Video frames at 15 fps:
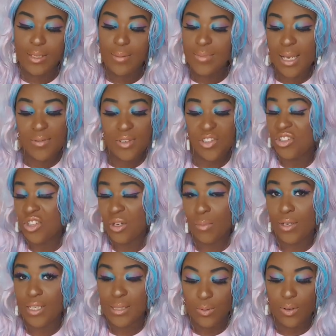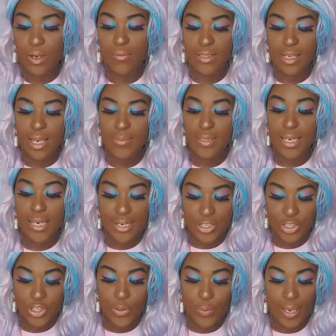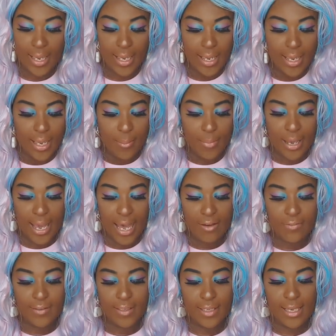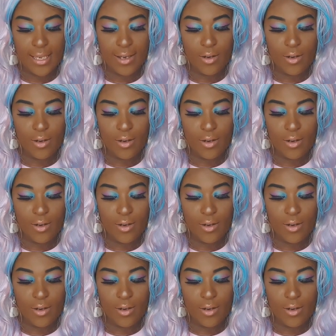Sometimes it's just not possible, other times I can do it, but having